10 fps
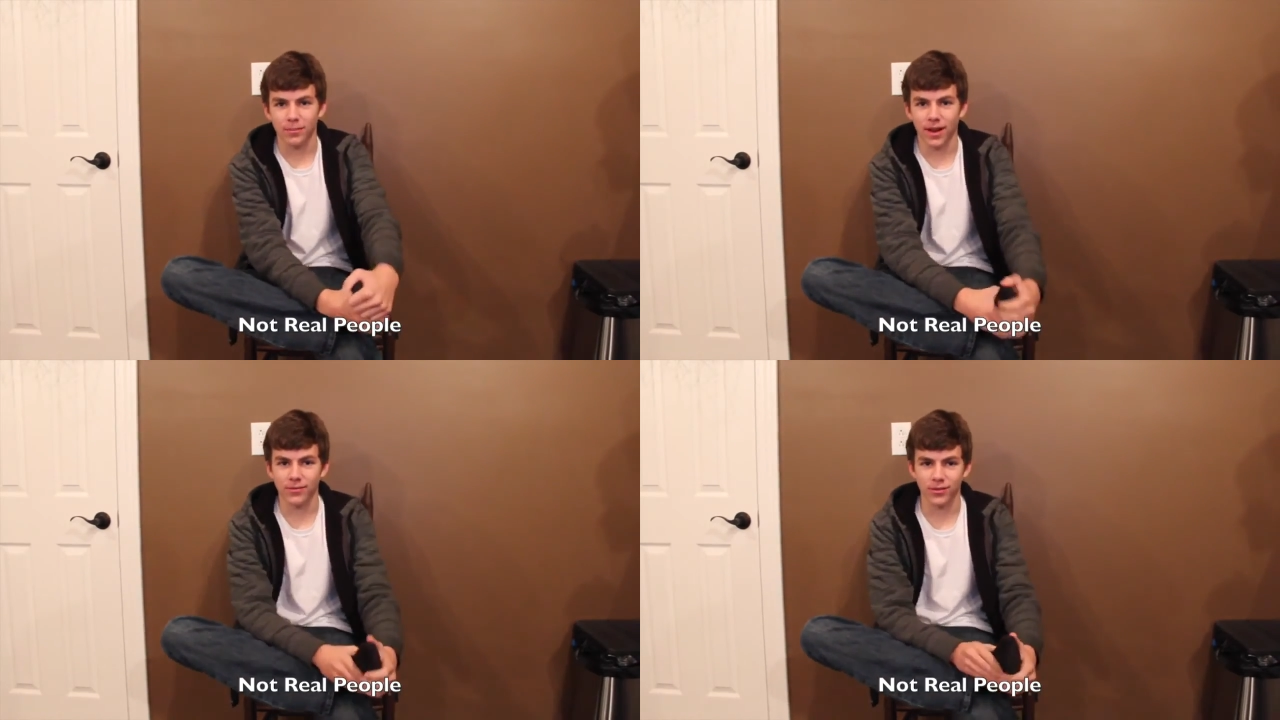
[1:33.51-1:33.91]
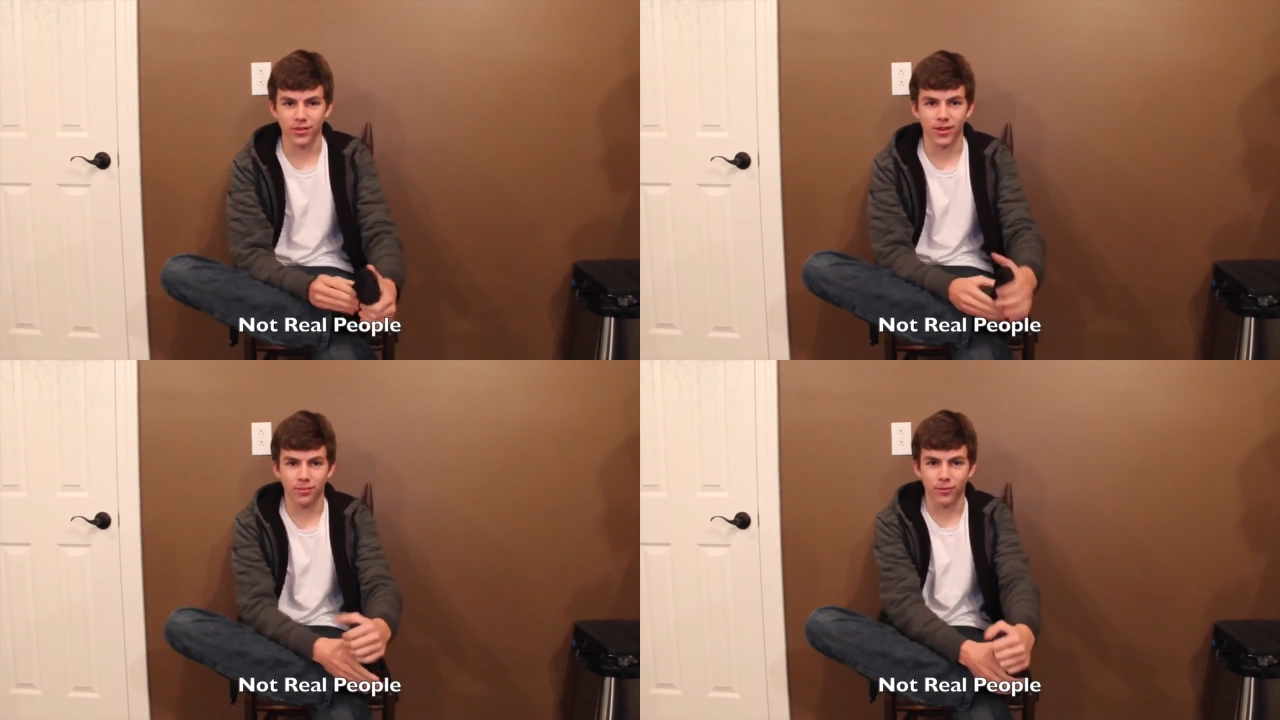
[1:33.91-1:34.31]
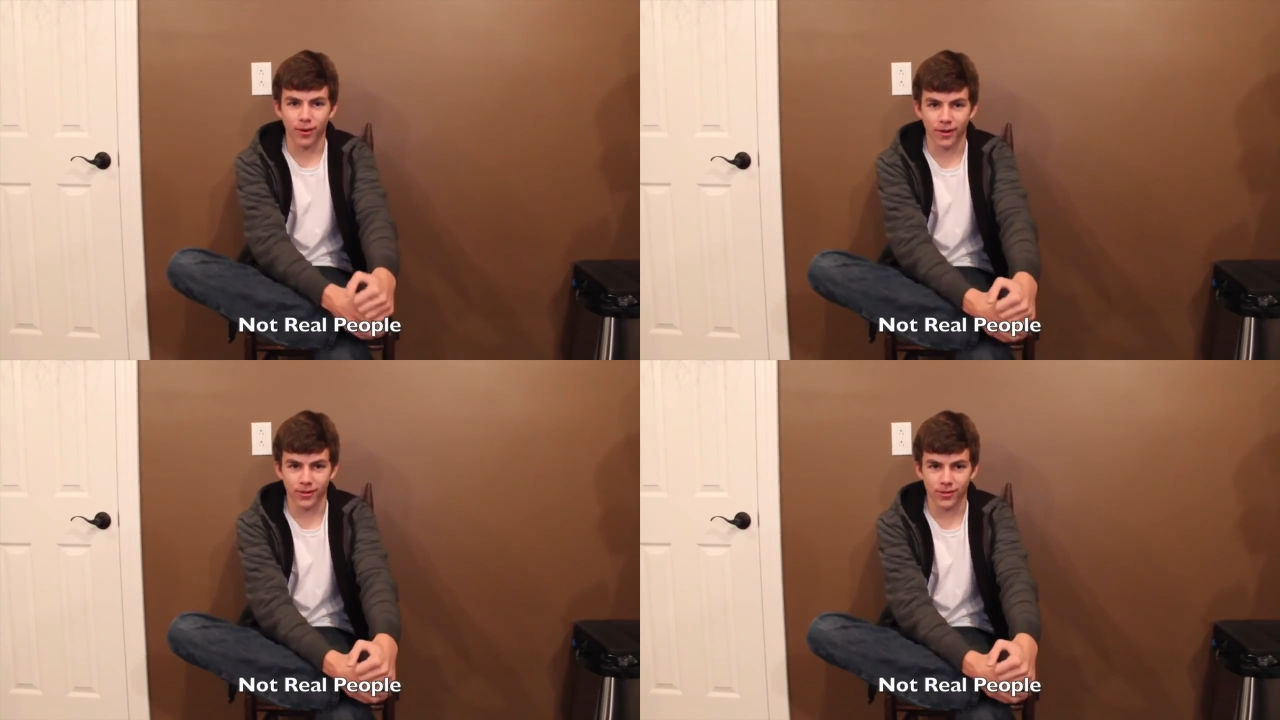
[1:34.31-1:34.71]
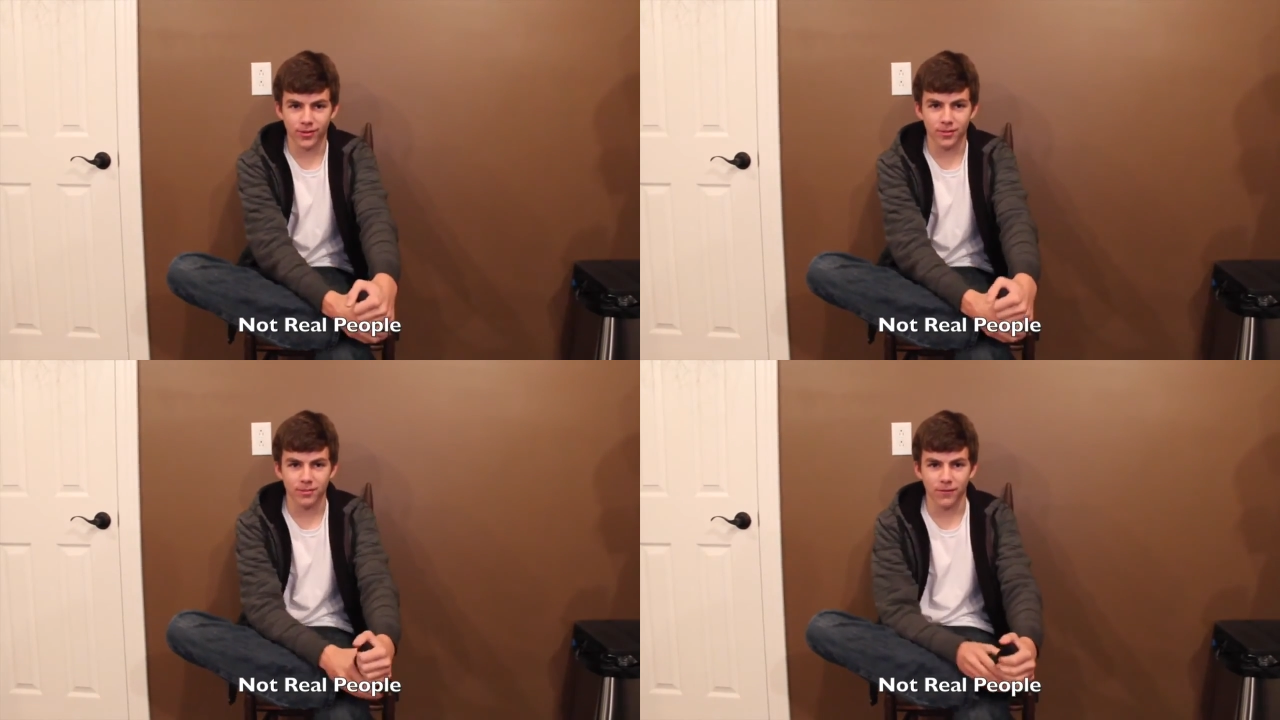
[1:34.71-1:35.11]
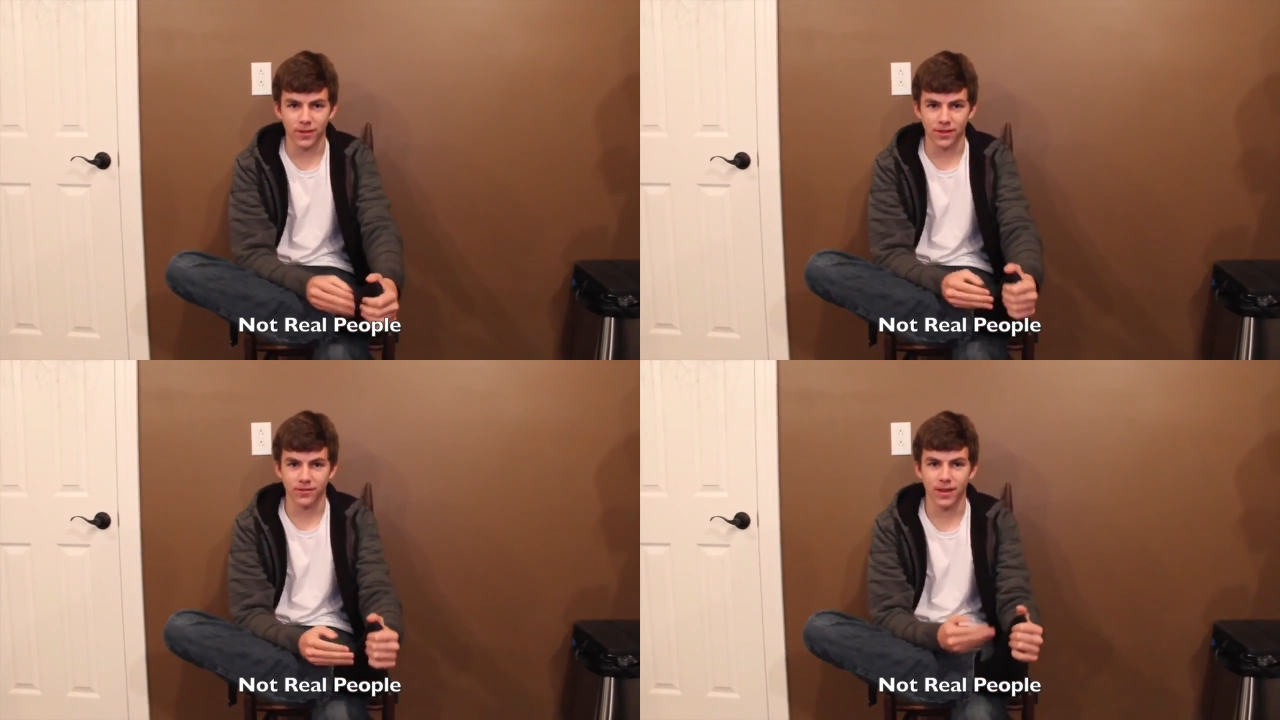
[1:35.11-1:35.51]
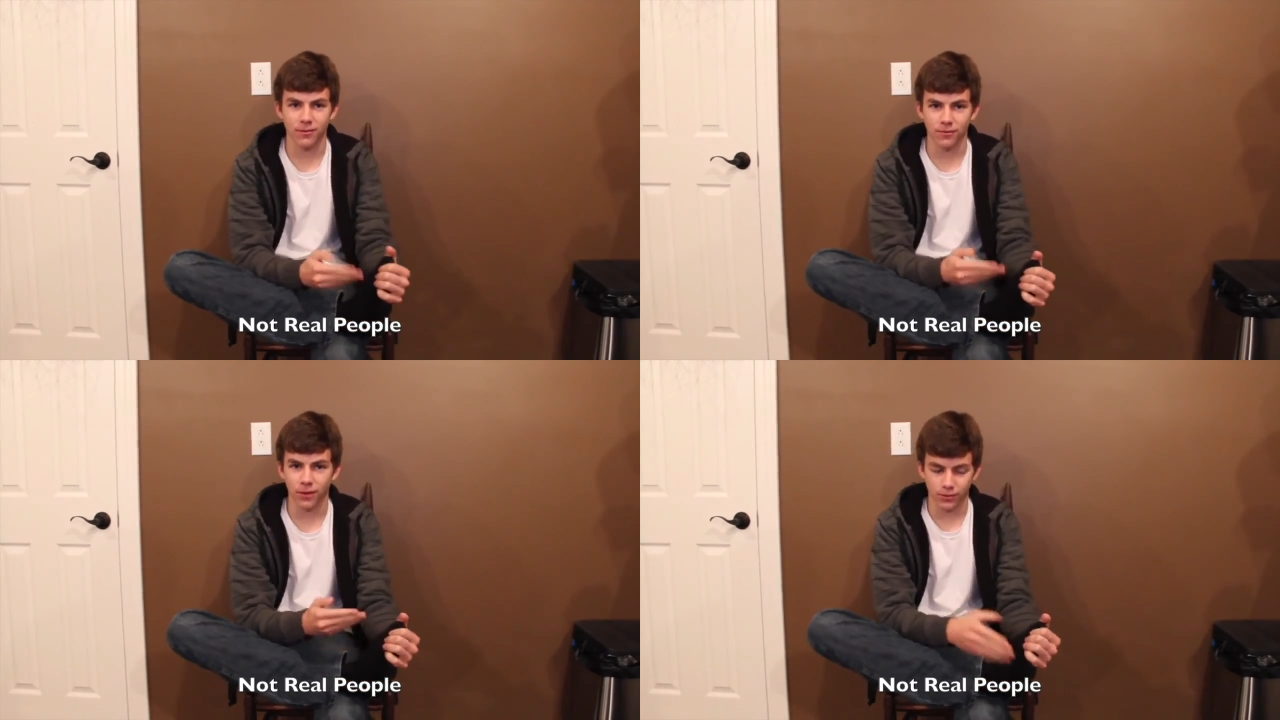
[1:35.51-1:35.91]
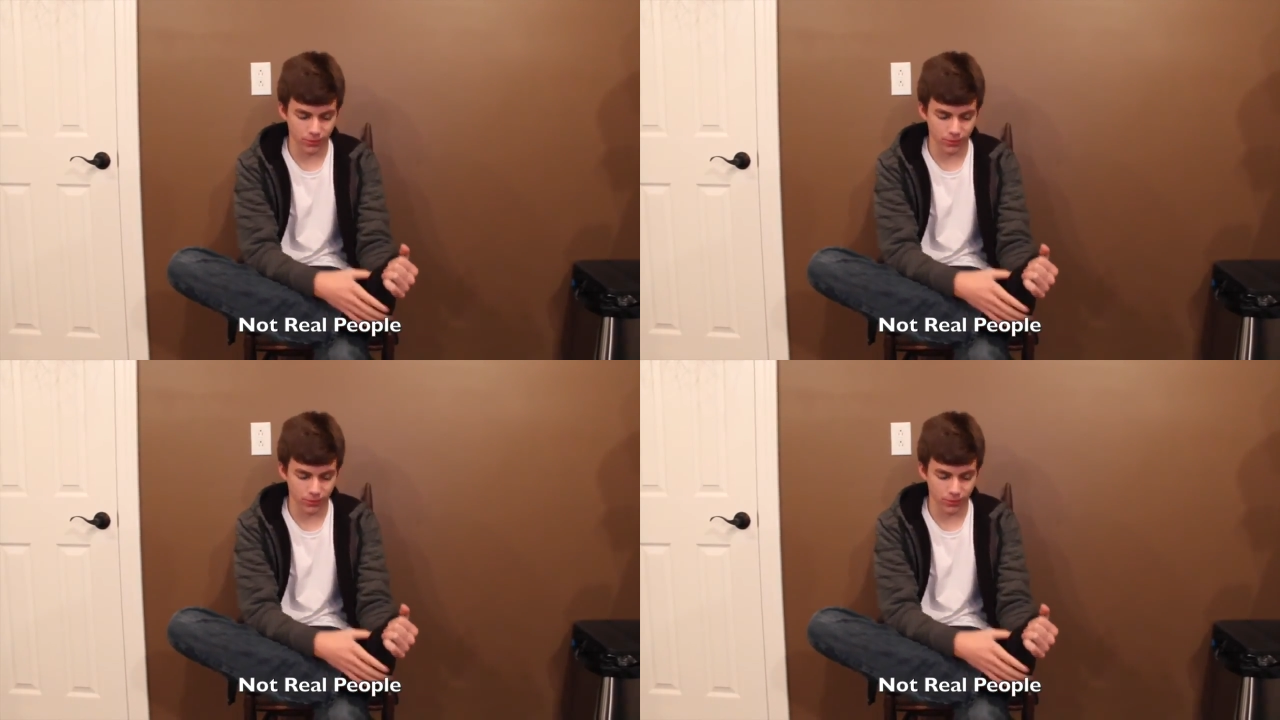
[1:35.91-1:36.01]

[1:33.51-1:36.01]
But after the Kip 1's, my feet have never felt